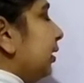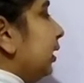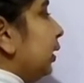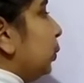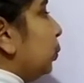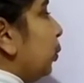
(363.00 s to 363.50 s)

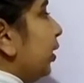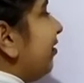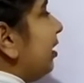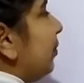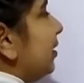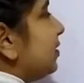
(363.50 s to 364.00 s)
we
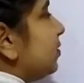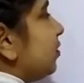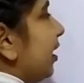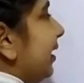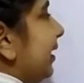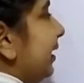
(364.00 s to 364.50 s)
will be
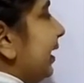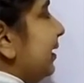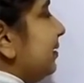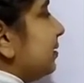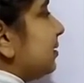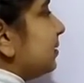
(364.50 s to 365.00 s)

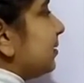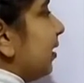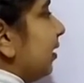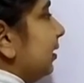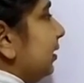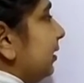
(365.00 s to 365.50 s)
studying
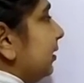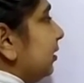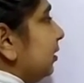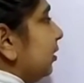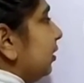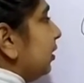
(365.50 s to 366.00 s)
insert,
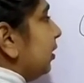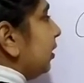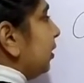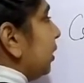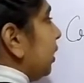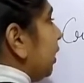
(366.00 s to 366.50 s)

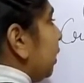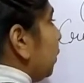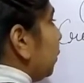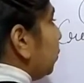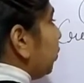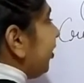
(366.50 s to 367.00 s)

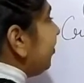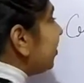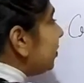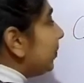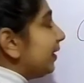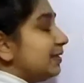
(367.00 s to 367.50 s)
we
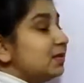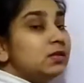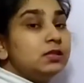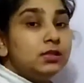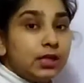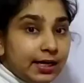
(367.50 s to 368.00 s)
will be
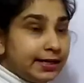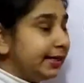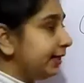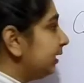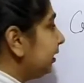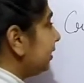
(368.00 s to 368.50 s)

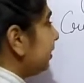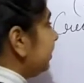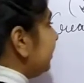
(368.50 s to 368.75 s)
studying